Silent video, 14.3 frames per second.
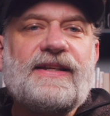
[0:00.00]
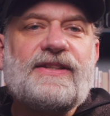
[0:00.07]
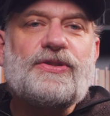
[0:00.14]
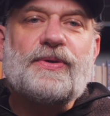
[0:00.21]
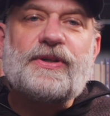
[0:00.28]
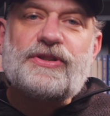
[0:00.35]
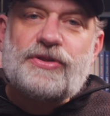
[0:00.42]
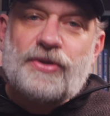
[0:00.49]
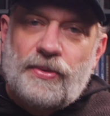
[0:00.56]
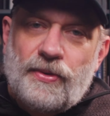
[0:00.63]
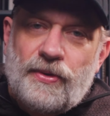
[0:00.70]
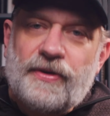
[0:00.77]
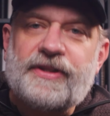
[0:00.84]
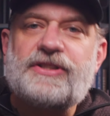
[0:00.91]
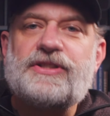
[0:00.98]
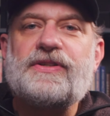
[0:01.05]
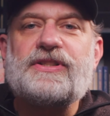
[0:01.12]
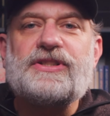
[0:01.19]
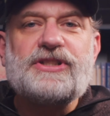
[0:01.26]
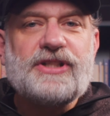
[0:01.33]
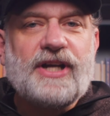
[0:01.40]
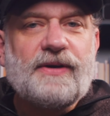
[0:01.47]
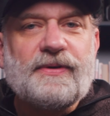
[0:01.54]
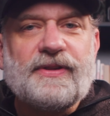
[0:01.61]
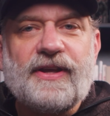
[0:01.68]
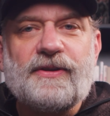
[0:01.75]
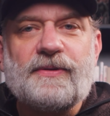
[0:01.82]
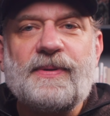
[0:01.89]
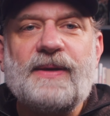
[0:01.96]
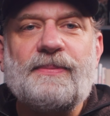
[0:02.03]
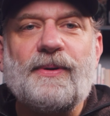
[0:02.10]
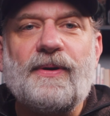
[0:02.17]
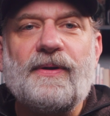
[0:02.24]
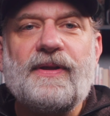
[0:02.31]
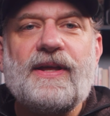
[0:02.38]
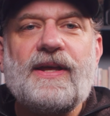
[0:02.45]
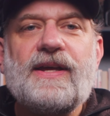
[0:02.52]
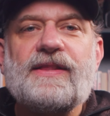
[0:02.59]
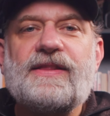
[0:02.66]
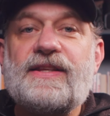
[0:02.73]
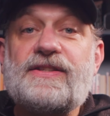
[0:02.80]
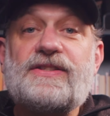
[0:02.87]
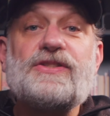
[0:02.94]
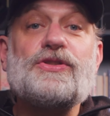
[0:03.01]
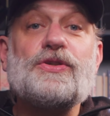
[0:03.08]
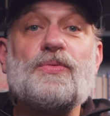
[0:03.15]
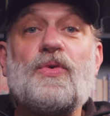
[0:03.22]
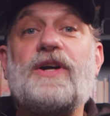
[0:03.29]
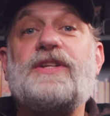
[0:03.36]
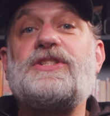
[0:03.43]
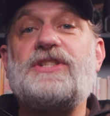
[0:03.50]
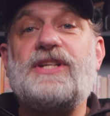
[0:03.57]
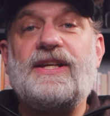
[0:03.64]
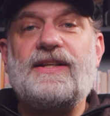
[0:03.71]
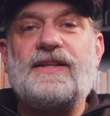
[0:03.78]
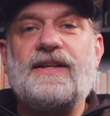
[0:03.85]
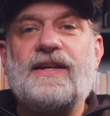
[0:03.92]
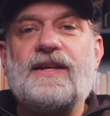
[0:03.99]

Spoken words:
into a tool that you can share with other people. This is your one sheet.